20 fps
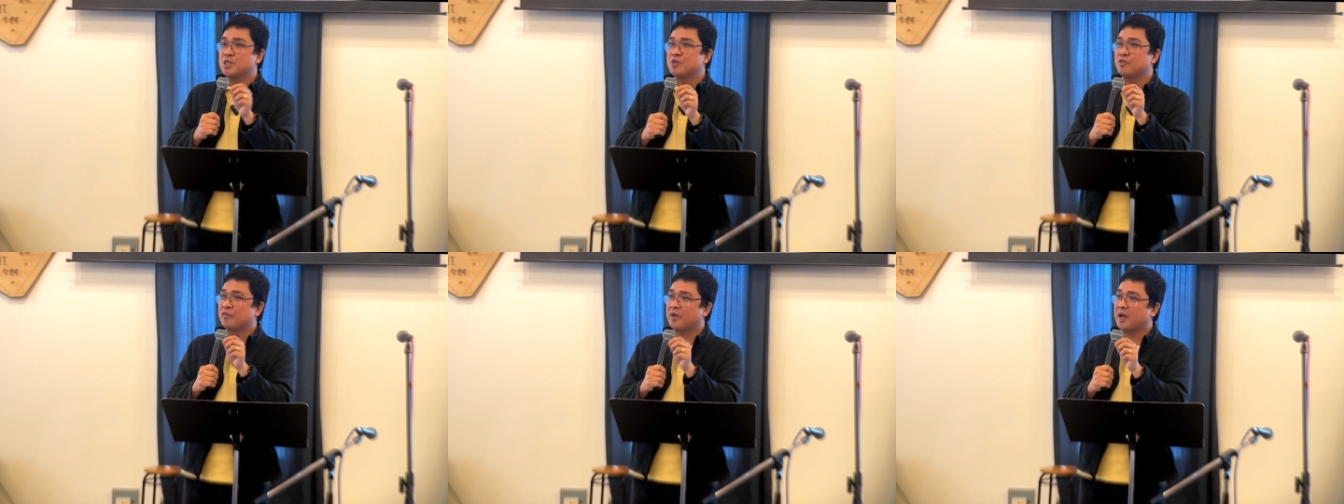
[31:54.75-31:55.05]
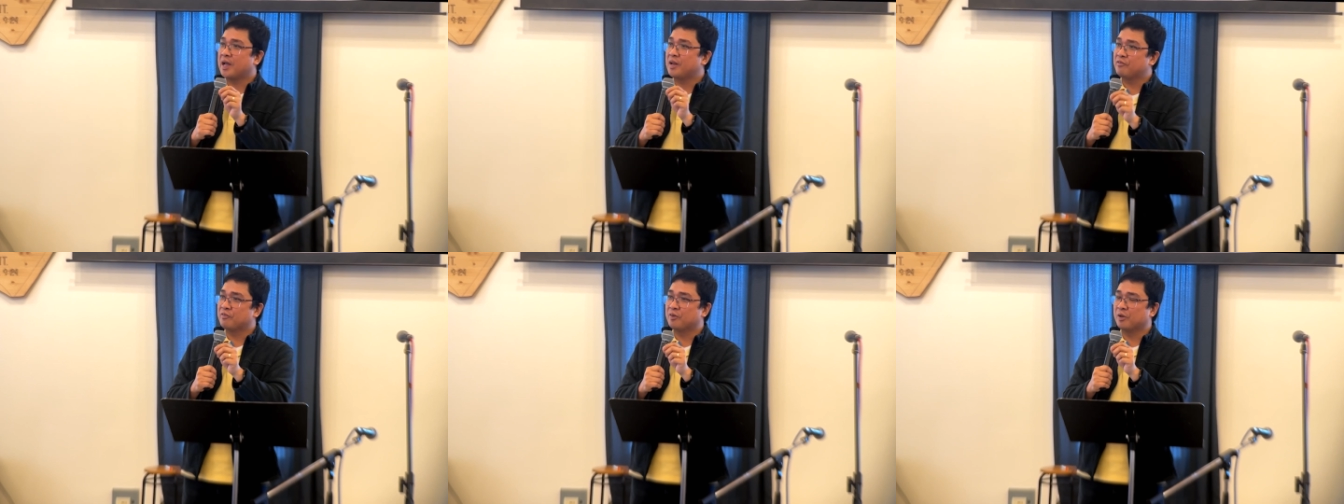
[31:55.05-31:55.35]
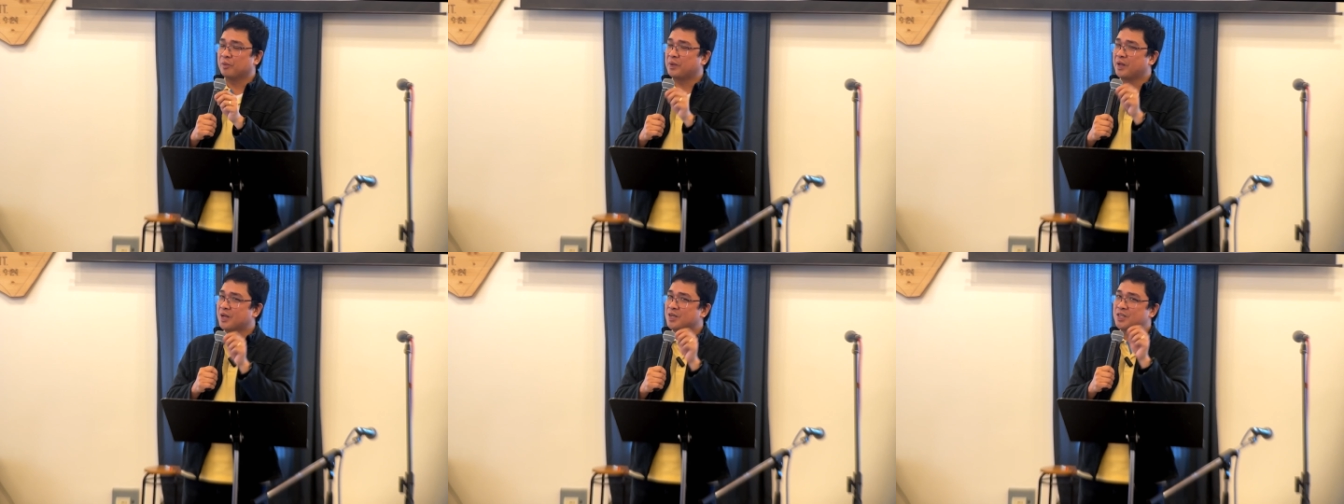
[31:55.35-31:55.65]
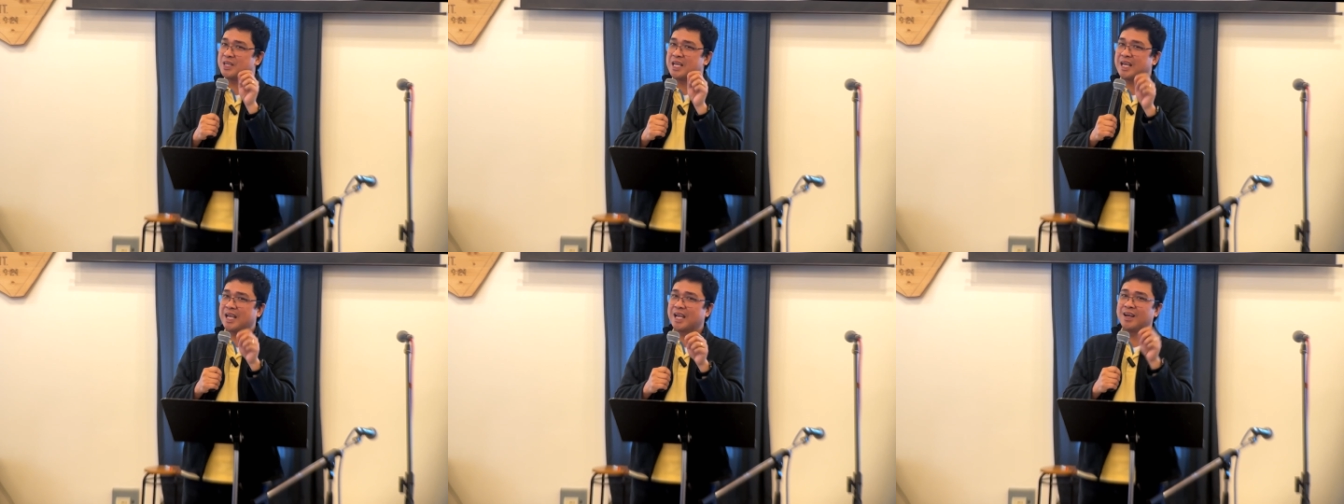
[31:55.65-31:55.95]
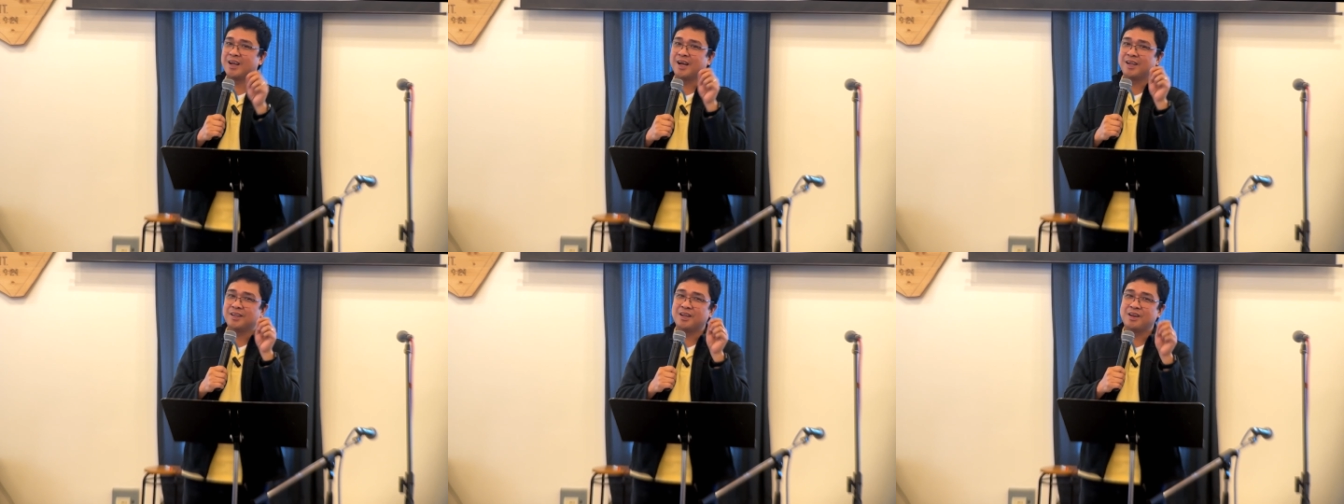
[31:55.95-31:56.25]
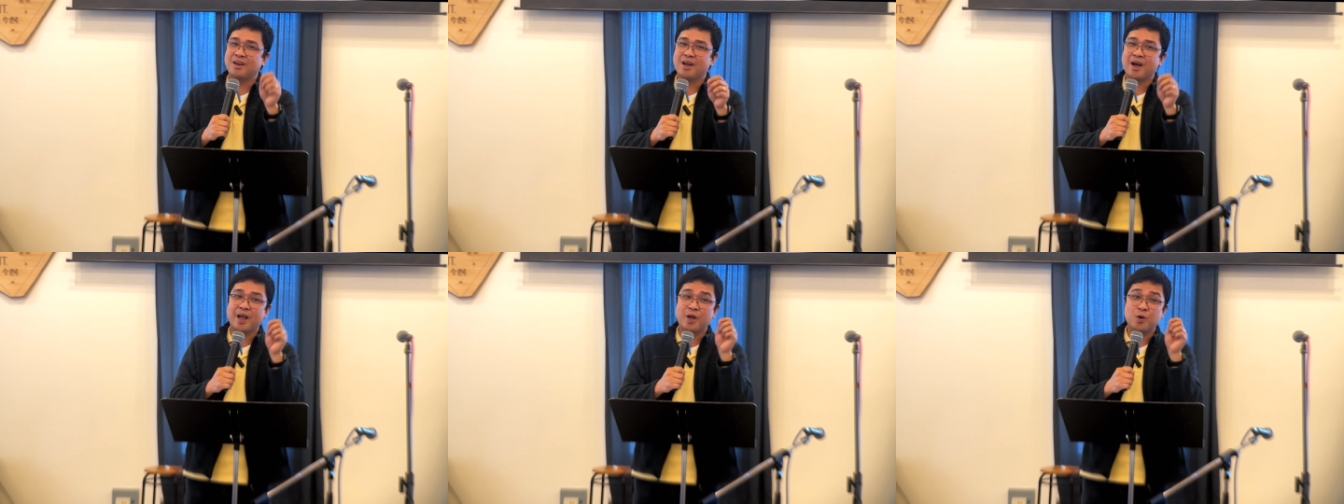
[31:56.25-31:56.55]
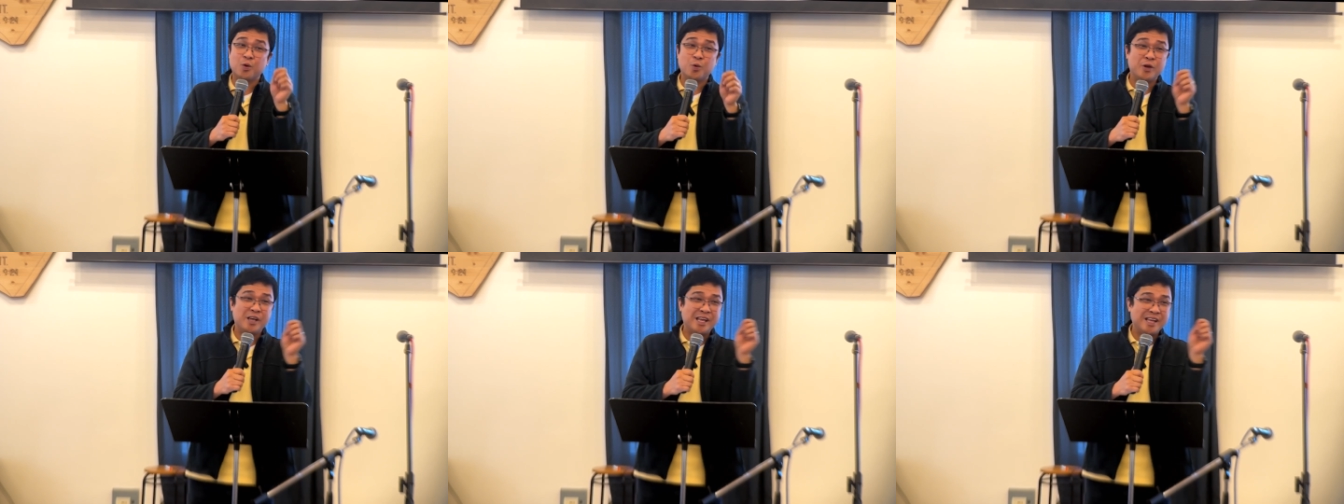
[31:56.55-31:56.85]
faithful because He cannot deny
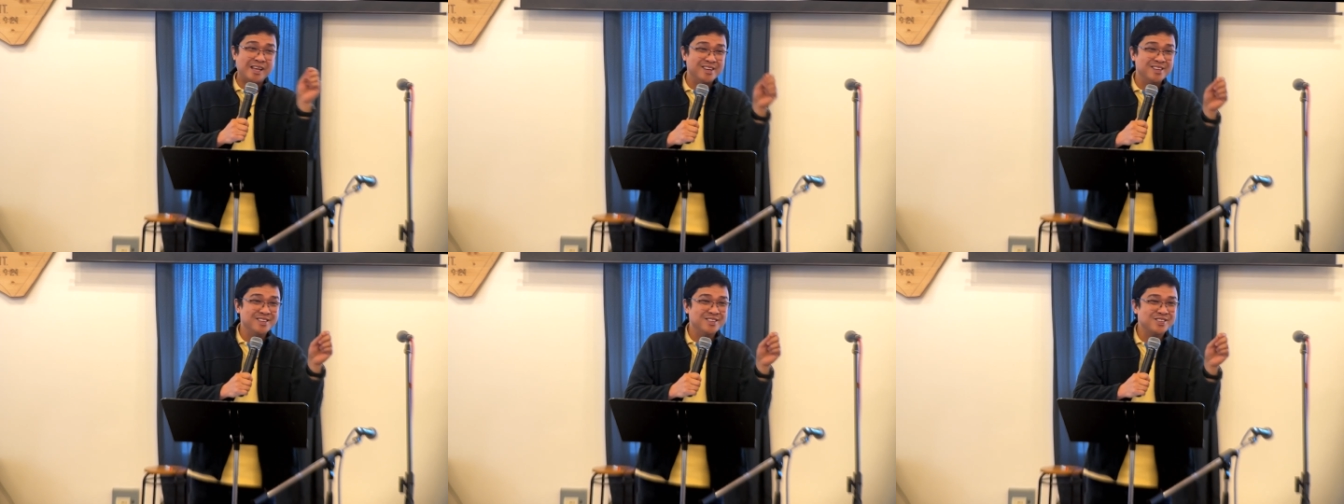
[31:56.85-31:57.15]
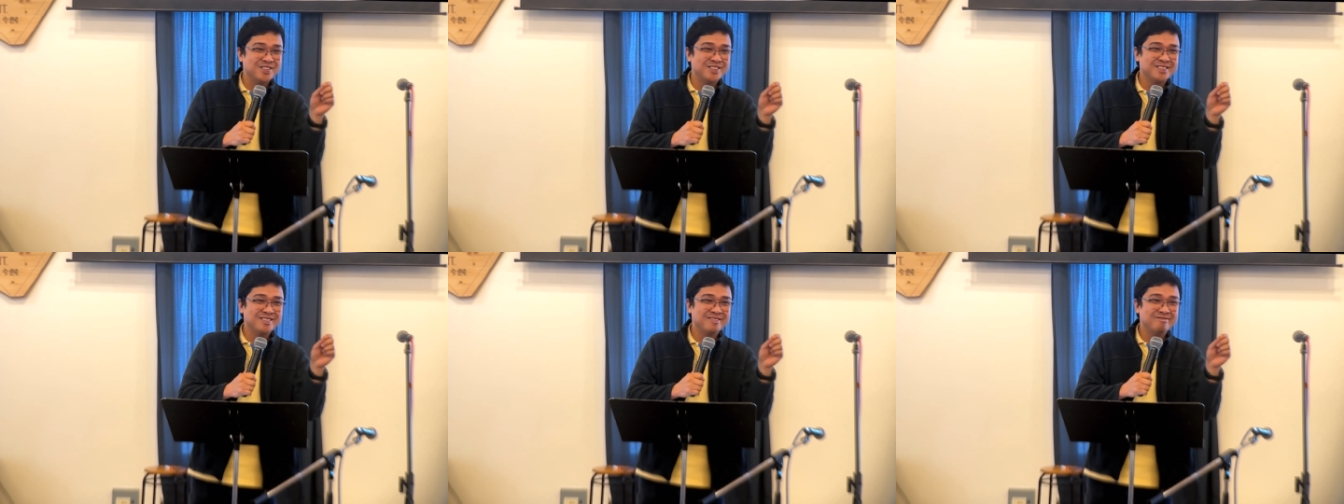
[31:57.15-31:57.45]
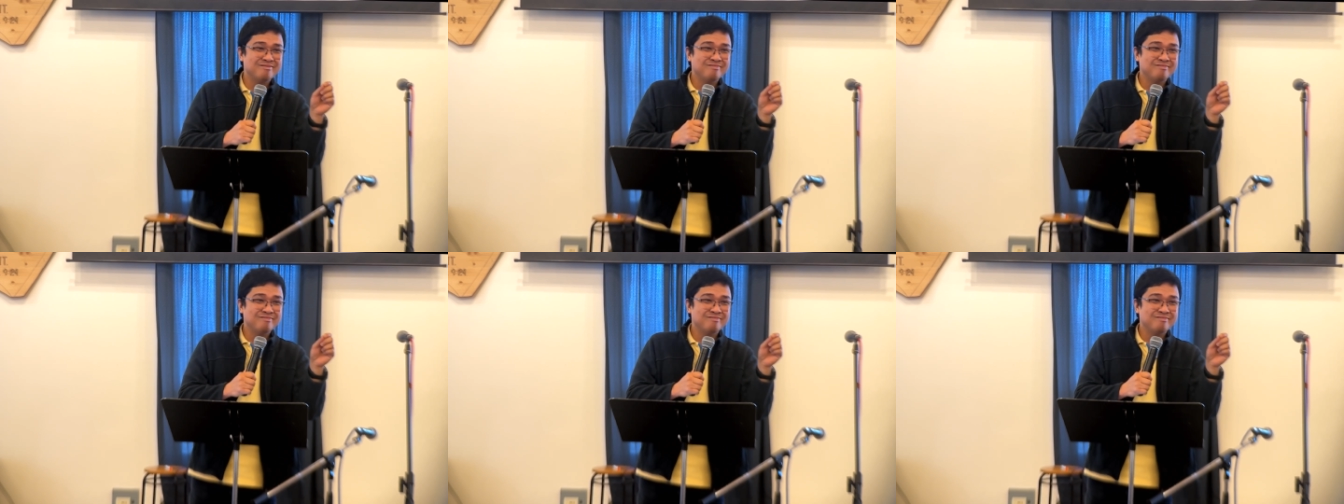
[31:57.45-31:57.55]
who He is.